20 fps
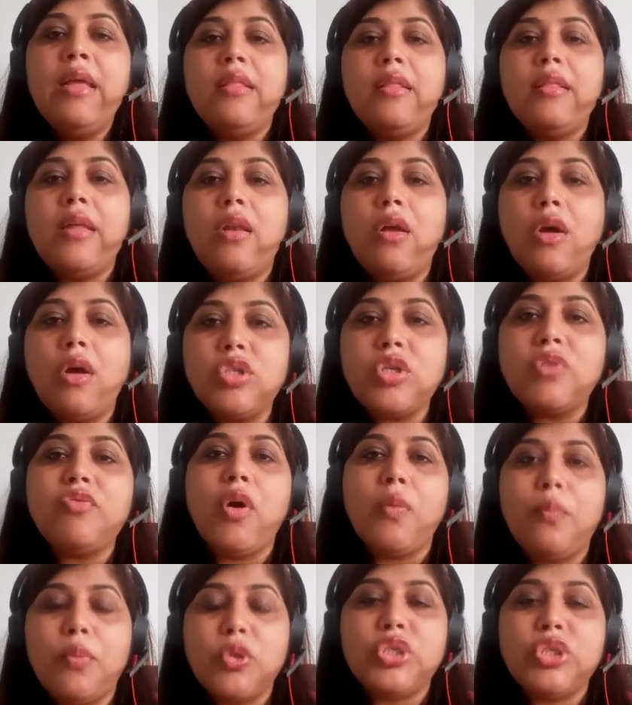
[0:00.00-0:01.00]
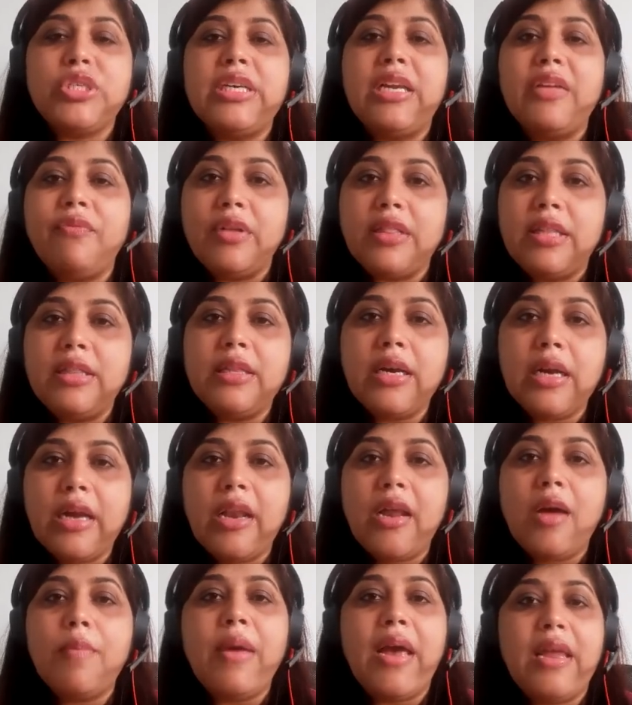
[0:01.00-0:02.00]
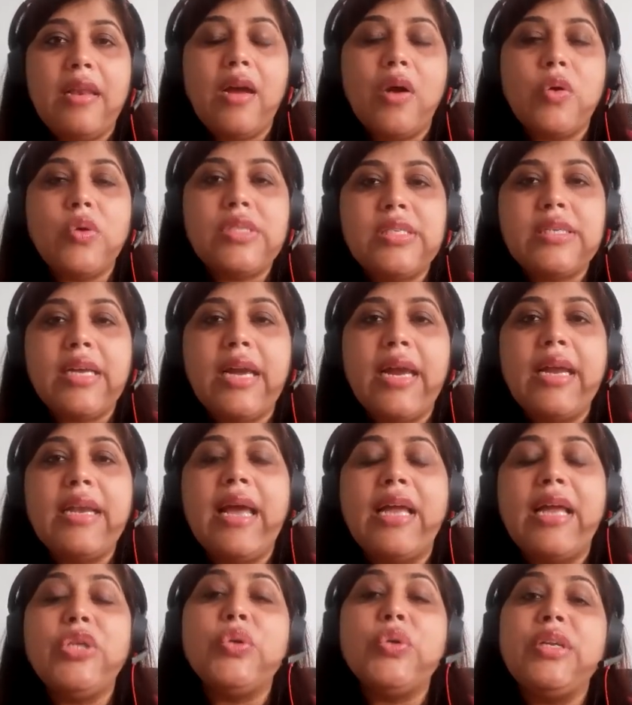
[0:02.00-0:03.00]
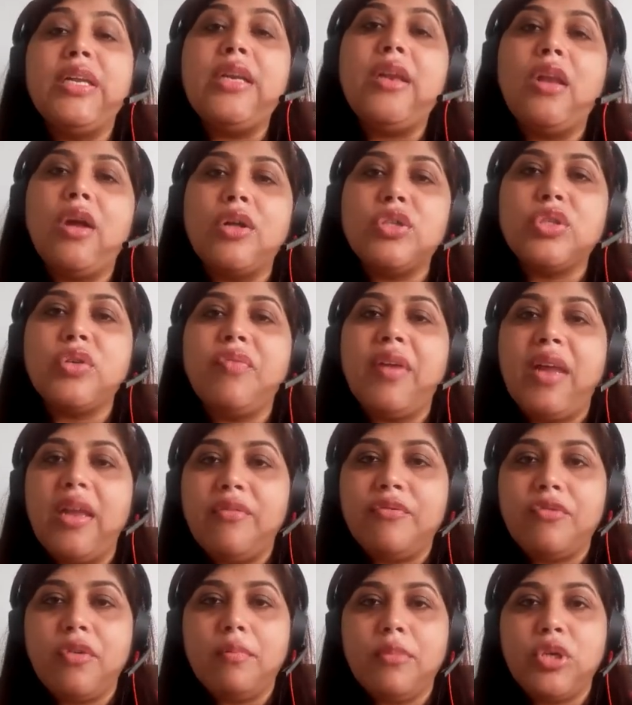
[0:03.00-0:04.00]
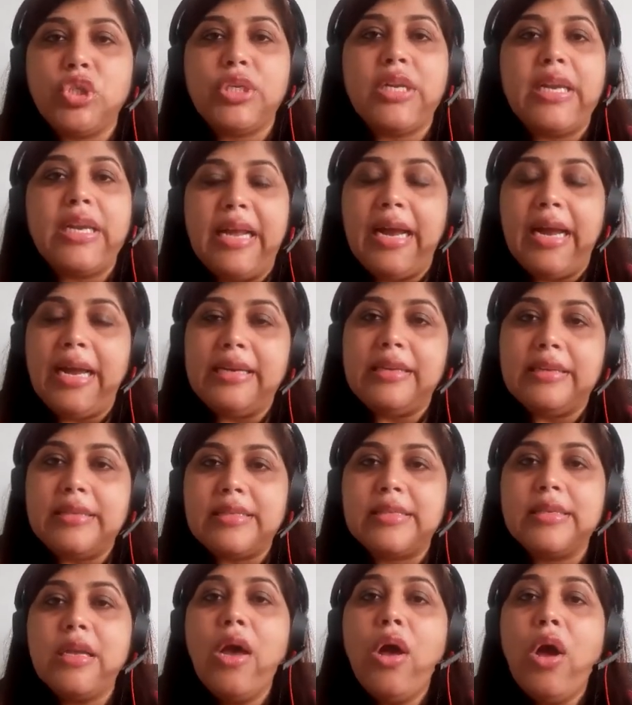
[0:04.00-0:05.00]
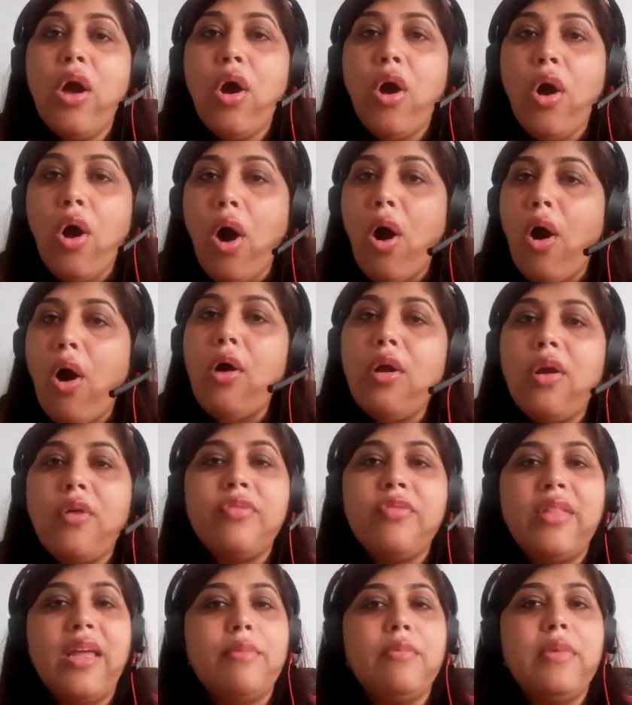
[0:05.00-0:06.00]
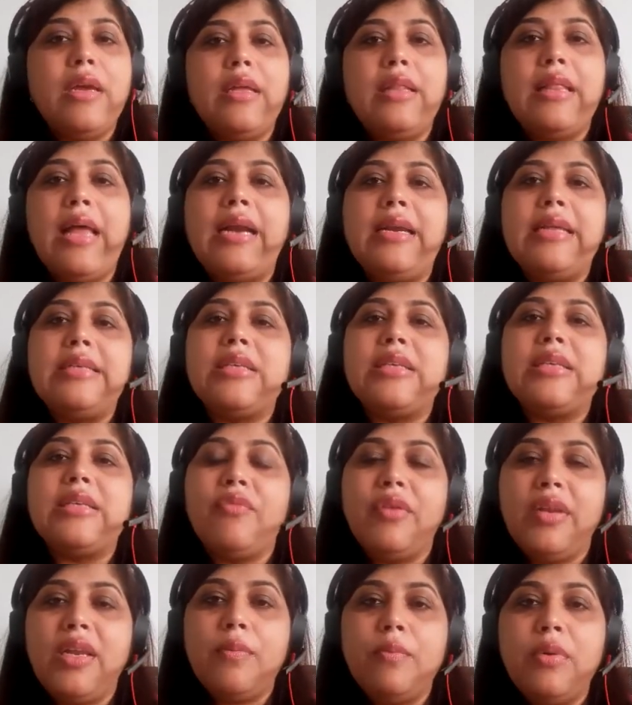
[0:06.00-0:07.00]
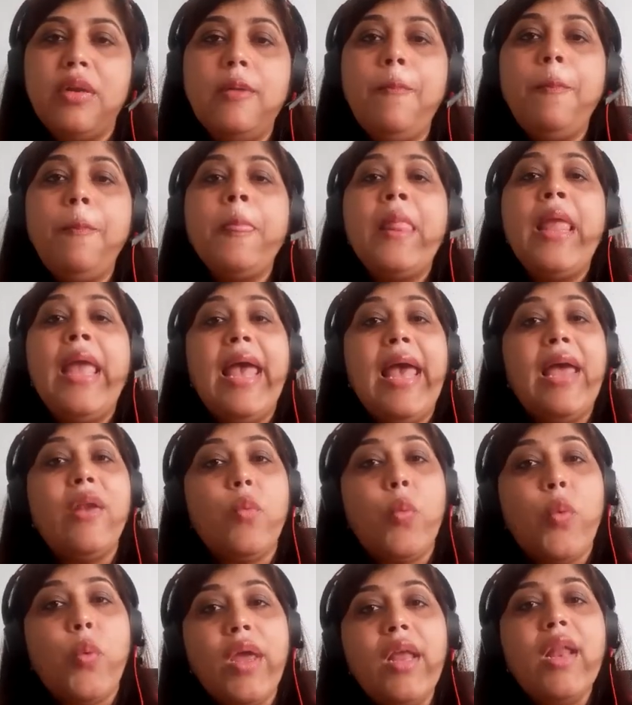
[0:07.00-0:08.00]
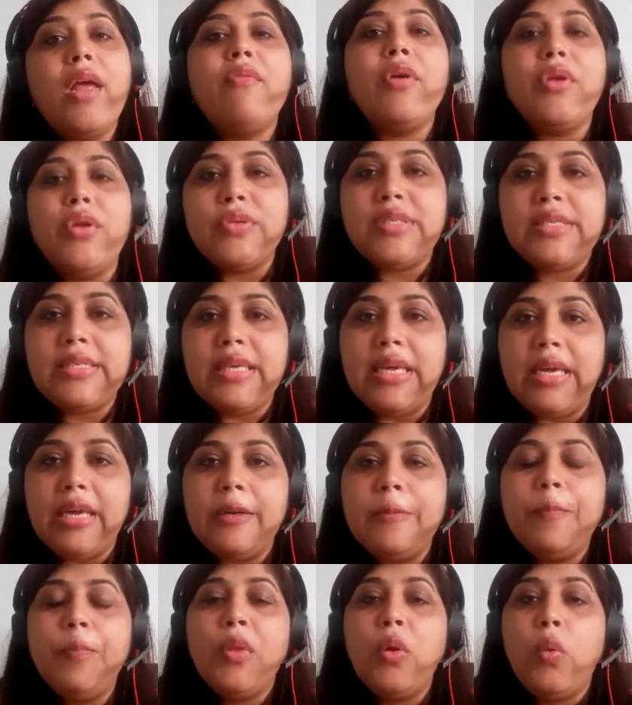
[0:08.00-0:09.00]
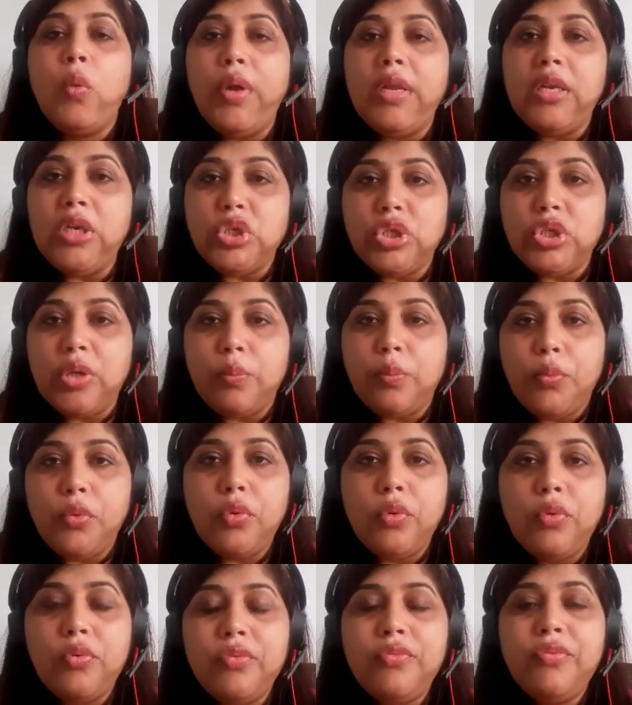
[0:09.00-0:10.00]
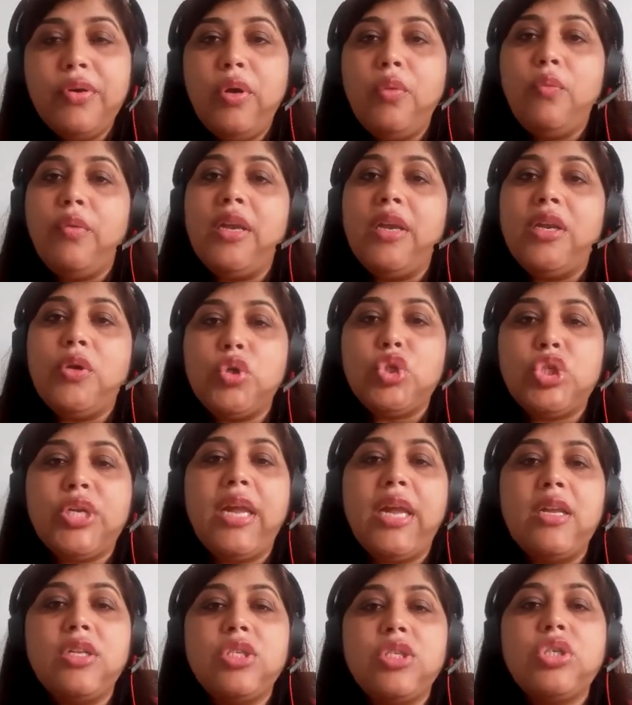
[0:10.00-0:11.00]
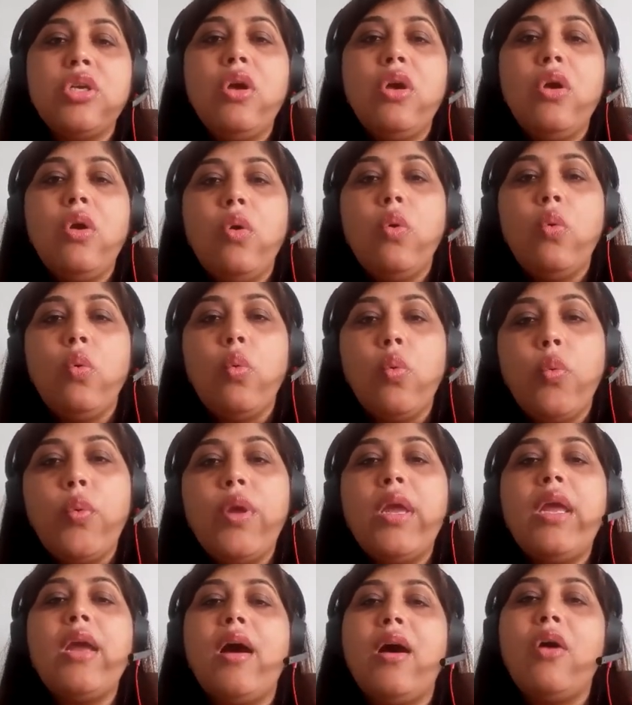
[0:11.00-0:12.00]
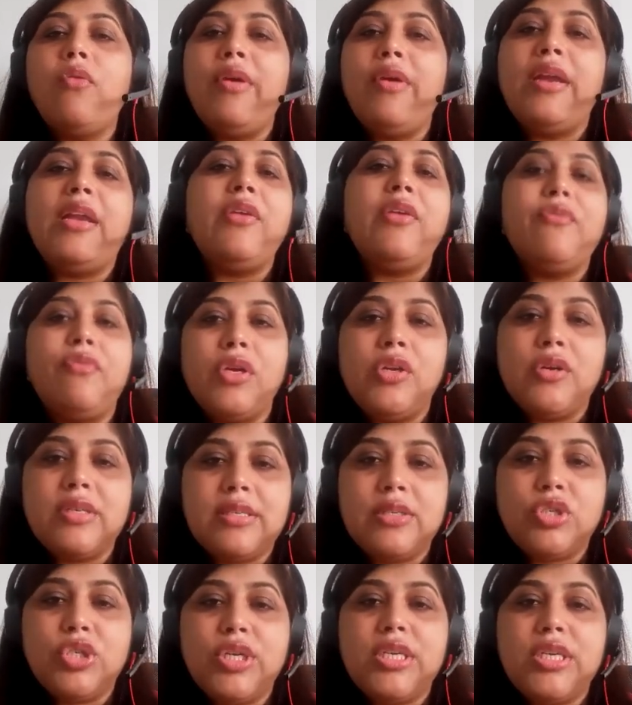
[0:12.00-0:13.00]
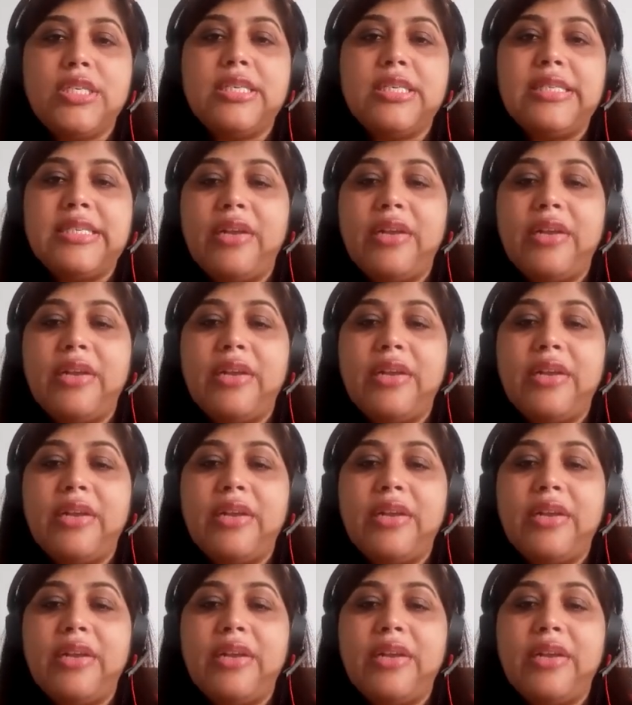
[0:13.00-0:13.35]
There are lots of opportunity within the club and outside, and you need lots of information and guidance. All of them, that is available. And wherever you see, we need to improve, we need to change, we are waiting for your suggestions